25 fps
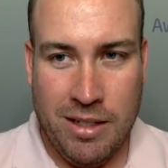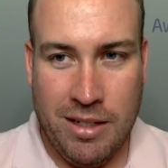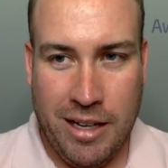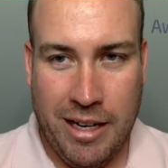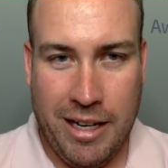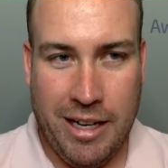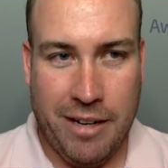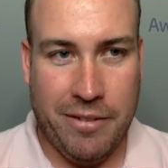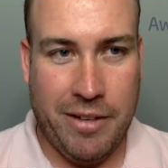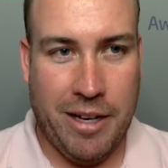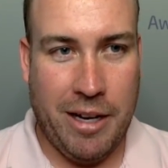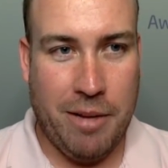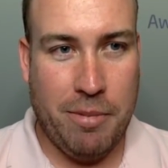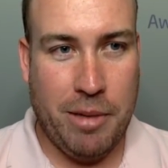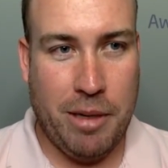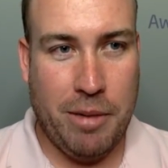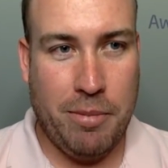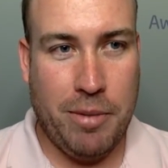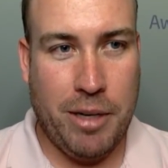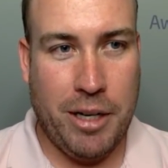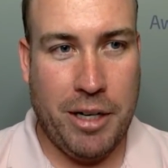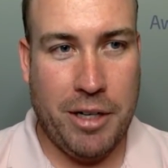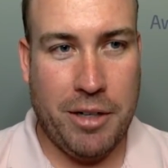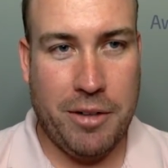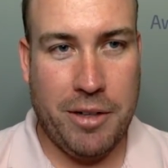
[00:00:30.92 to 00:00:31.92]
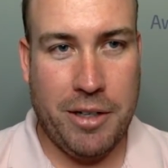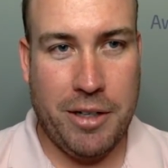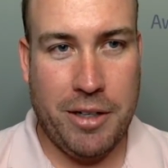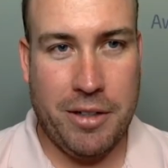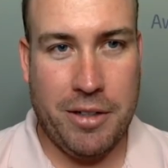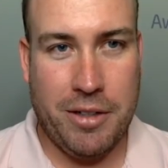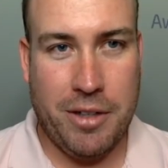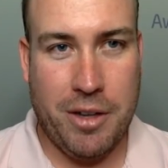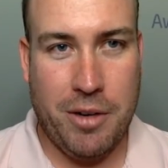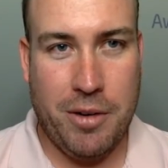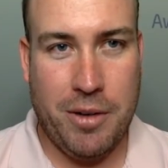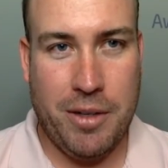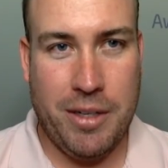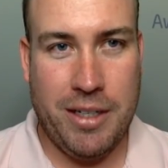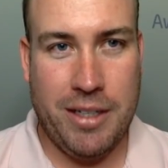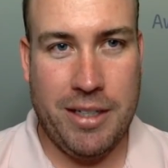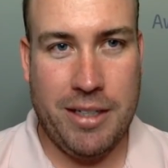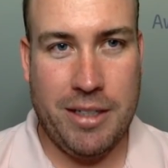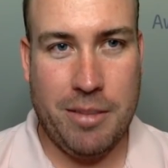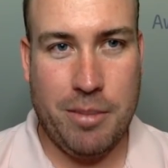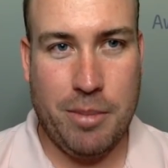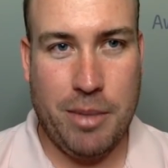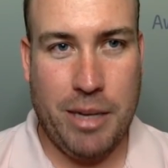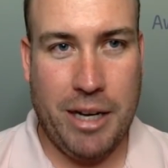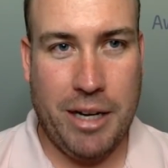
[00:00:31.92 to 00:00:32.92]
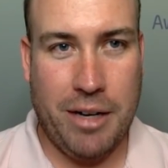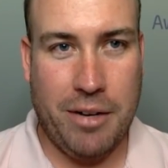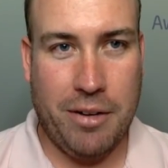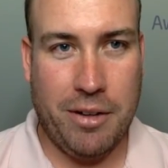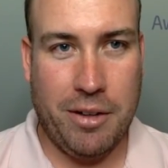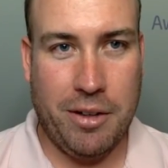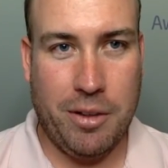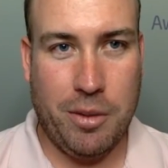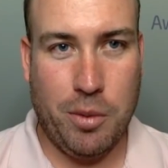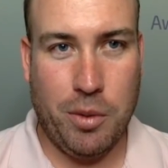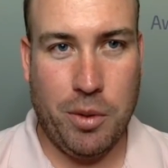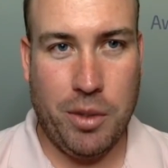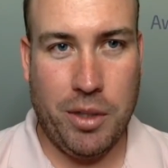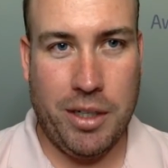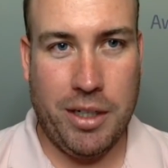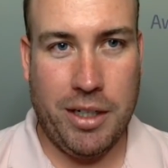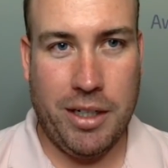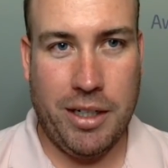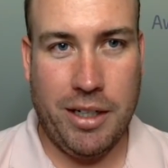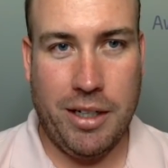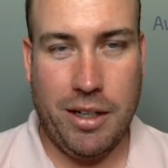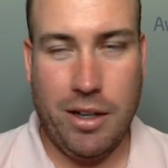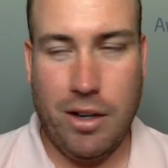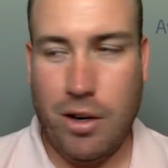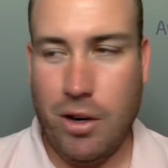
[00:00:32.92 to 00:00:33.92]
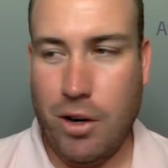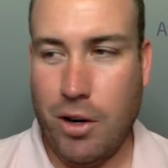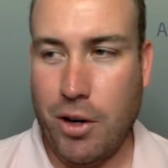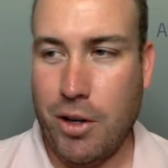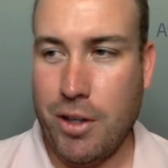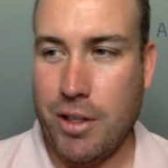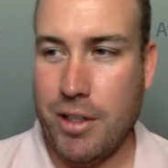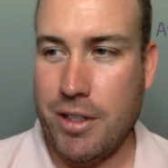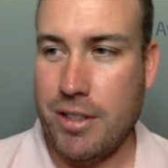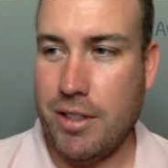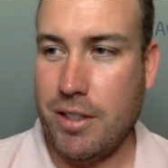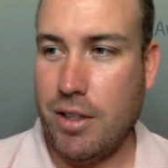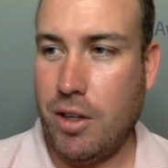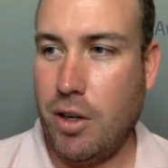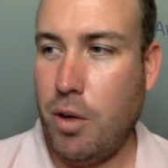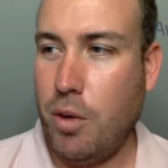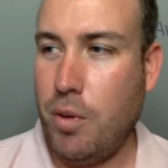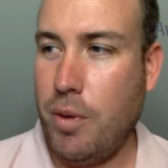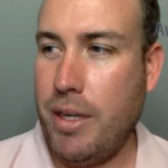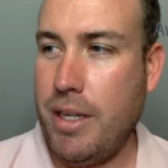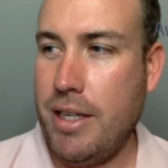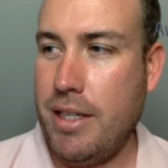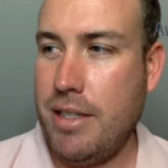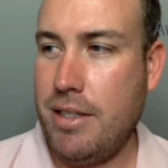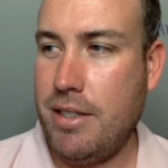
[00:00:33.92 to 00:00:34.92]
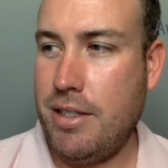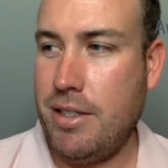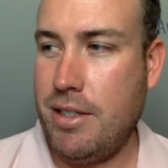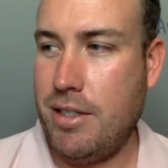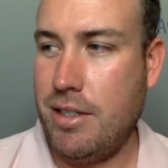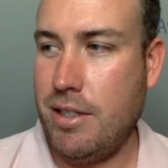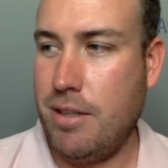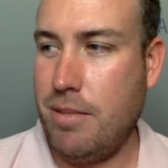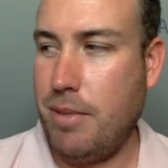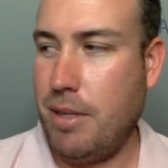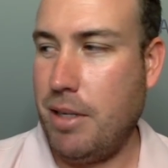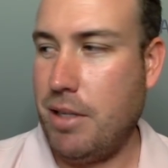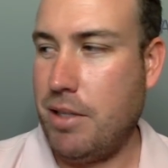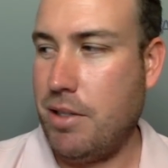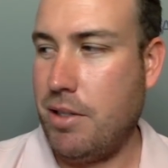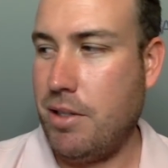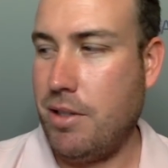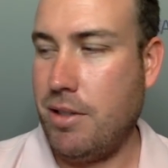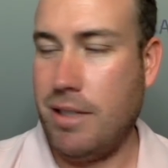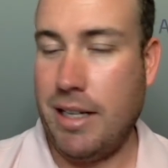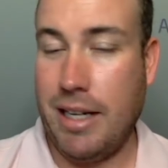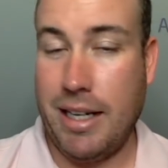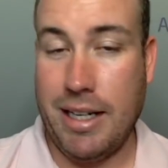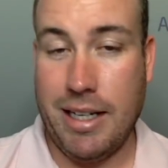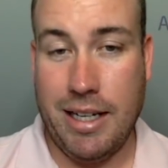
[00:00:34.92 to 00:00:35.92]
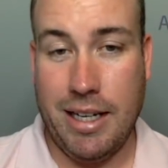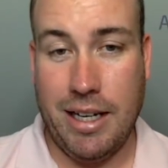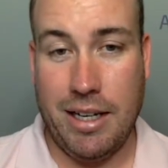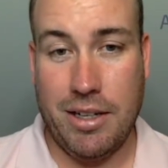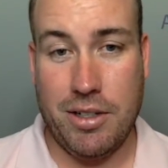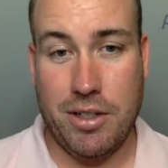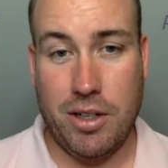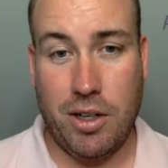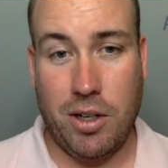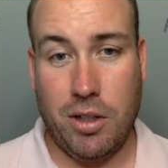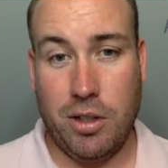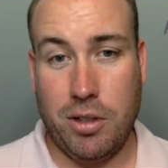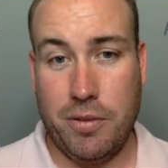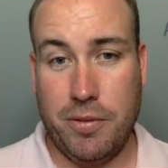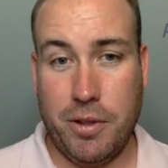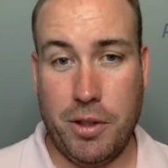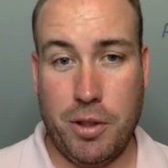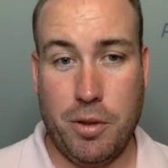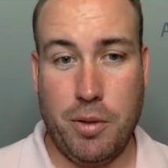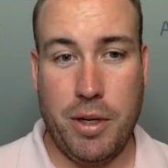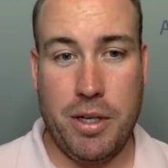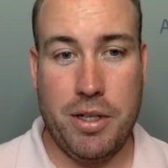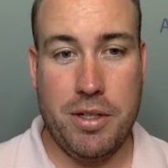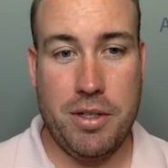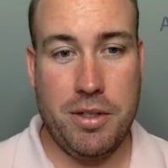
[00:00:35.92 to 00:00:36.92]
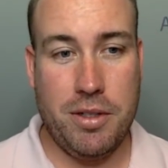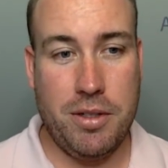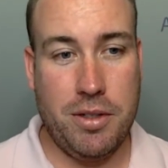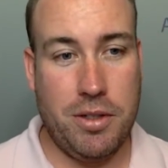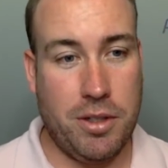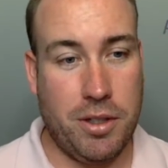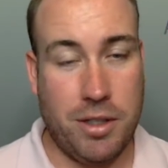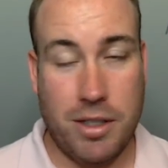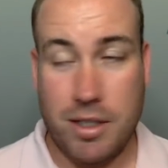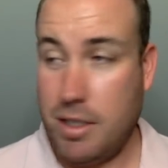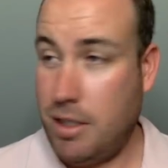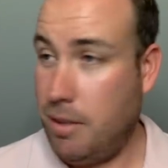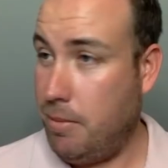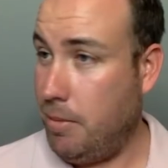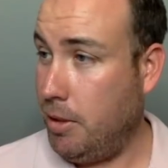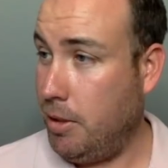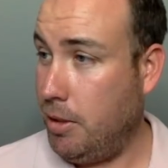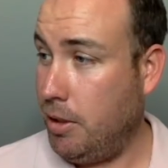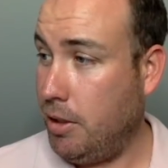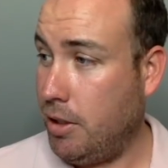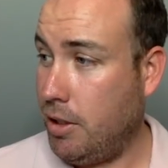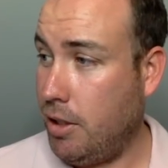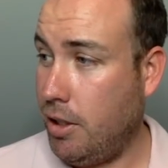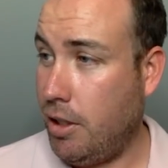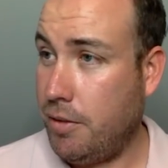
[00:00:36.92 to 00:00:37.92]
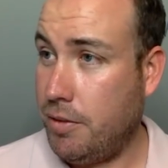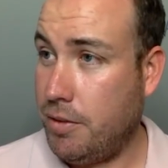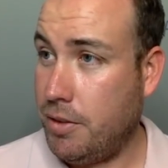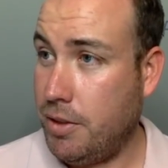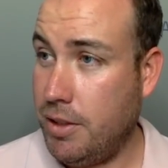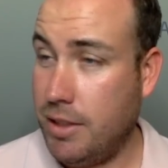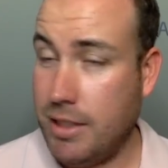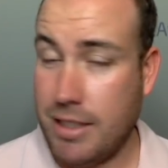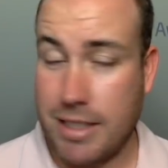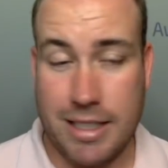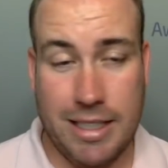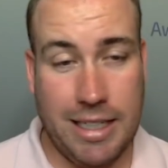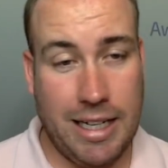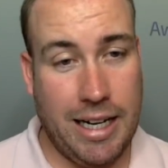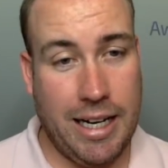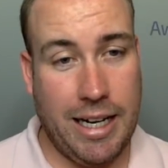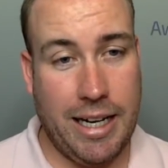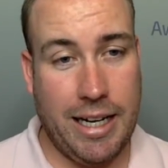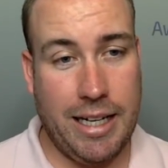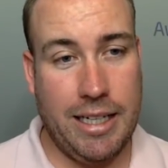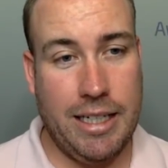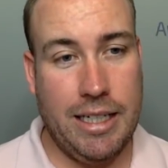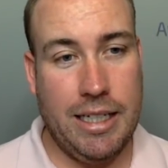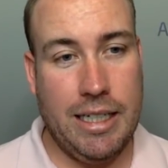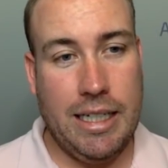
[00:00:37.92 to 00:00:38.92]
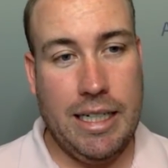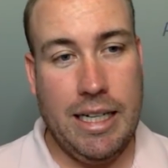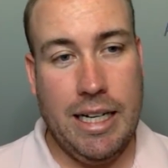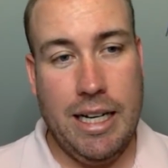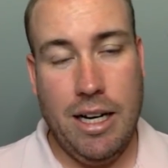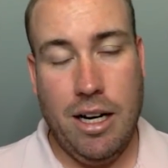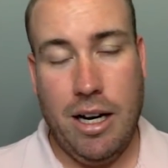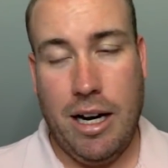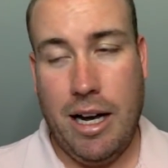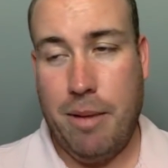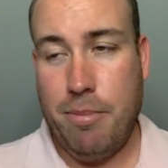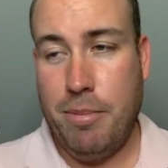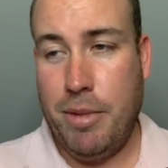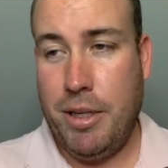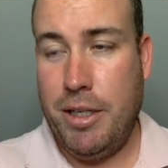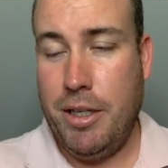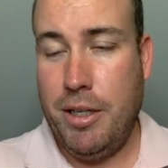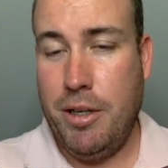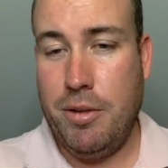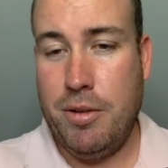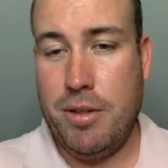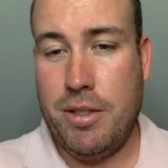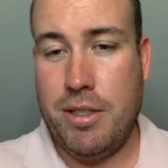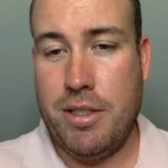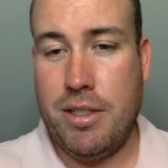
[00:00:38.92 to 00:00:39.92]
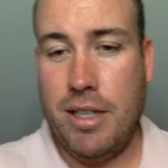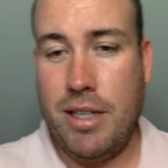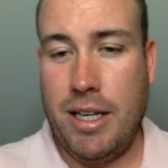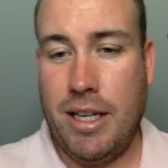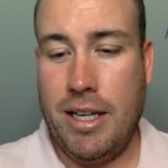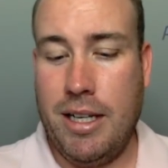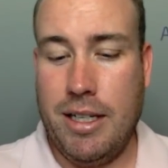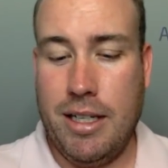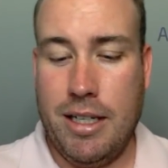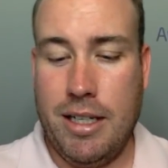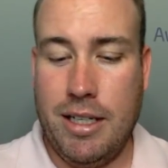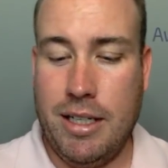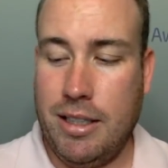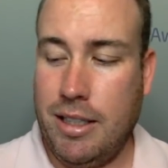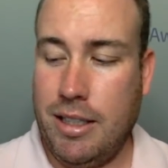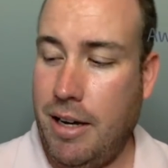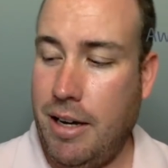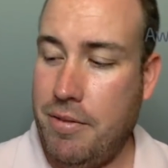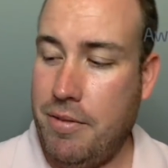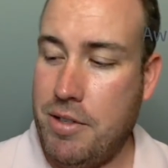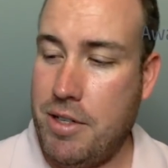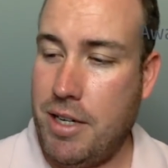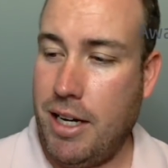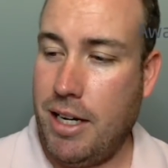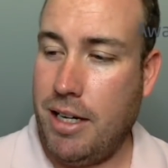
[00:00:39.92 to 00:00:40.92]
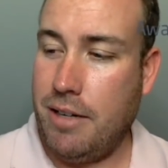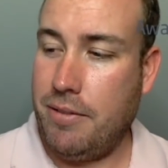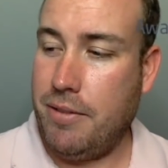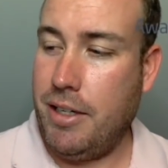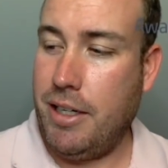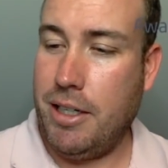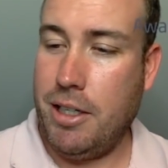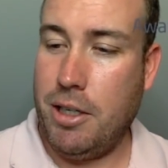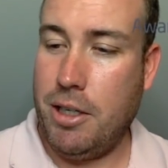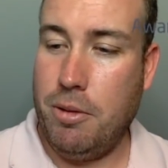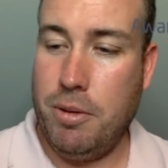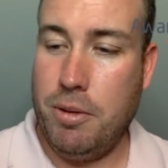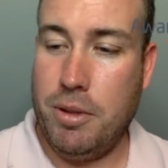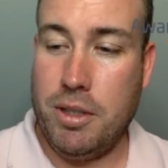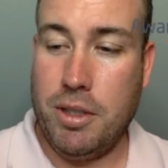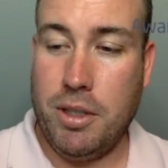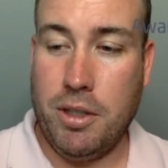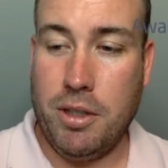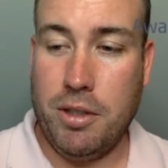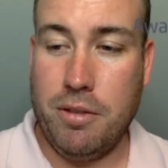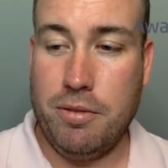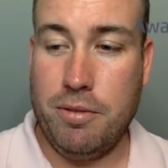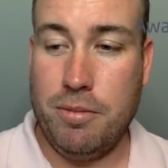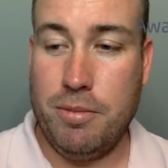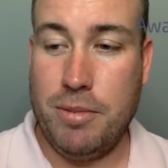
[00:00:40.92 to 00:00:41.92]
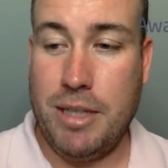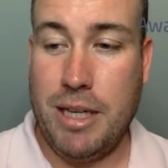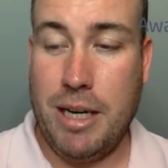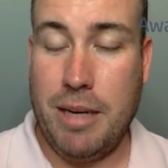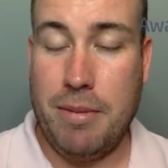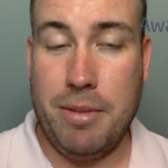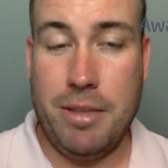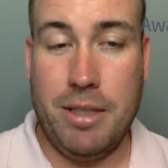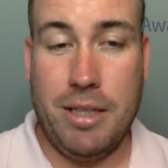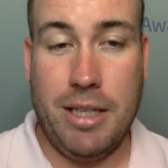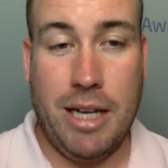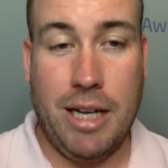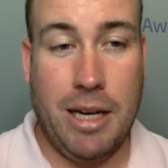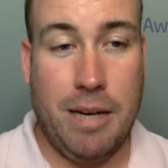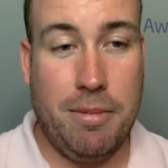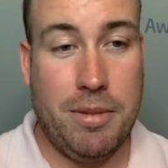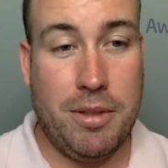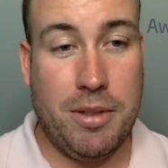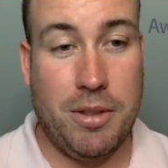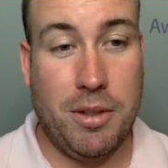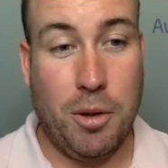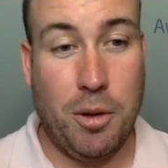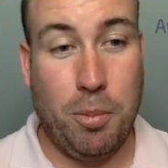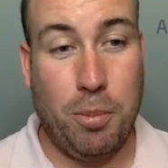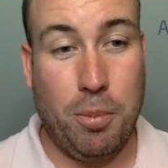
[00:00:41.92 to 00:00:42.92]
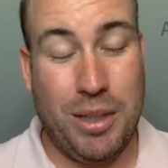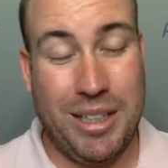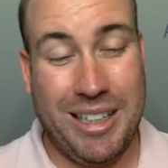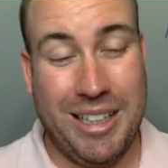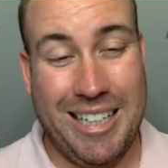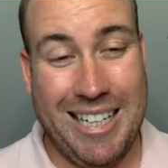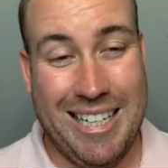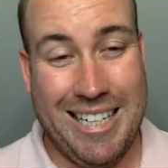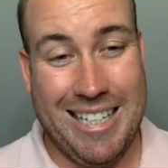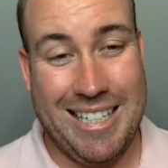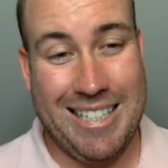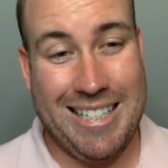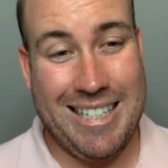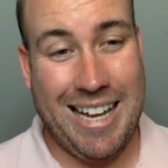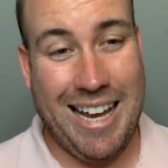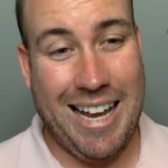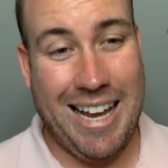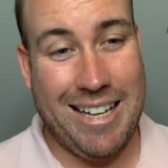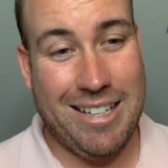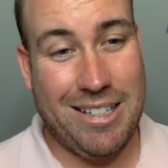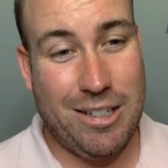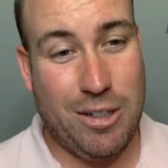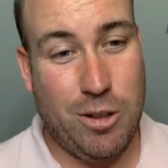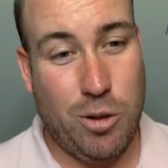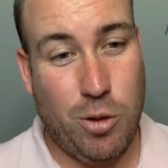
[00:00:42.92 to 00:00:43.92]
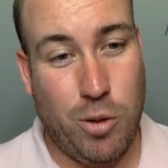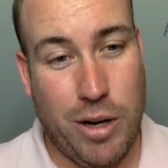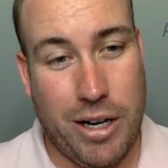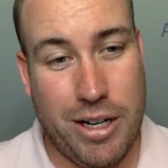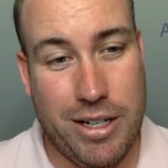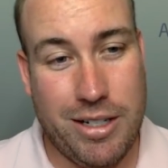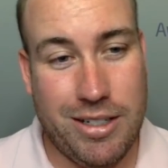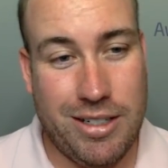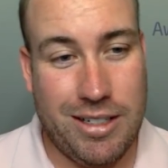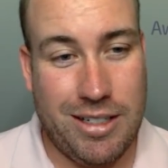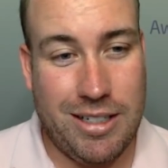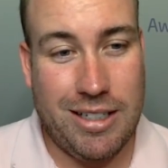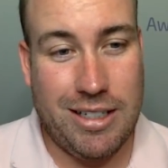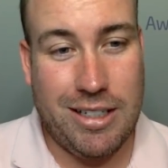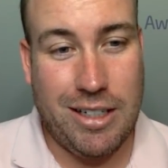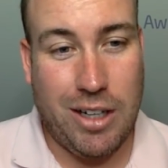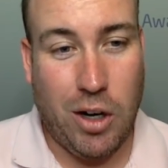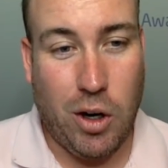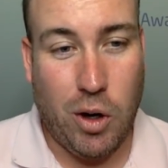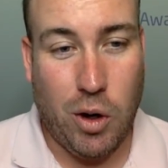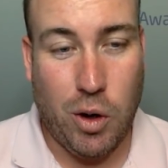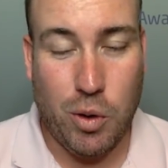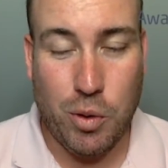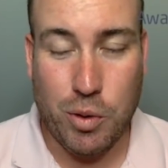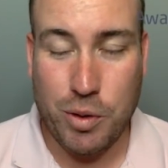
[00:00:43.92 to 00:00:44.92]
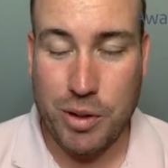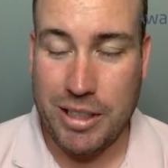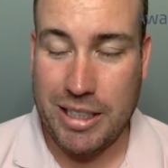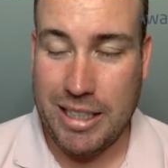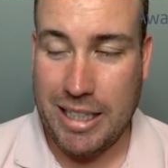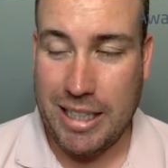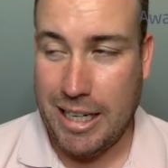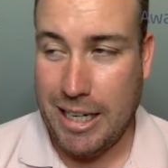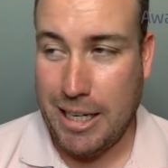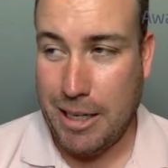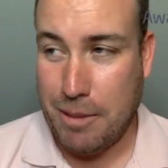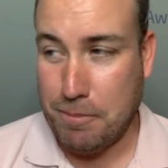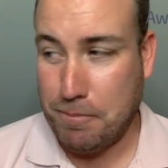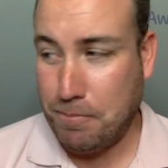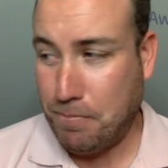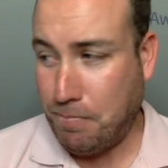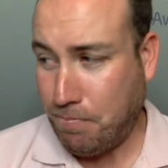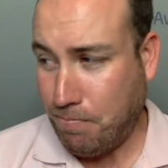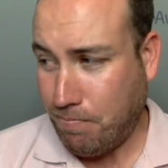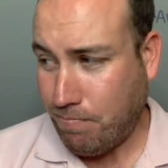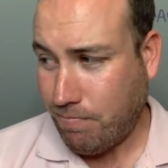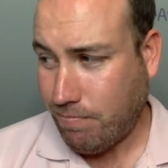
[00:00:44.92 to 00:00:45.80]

Hey, I've got my moderator, Tony, in the background working hard as always. She's going to make sure that I catch all of your questions. You're going to see me look off to the side. I have my notes and live chat I've got going with her from time to time, so please ask questions all the time,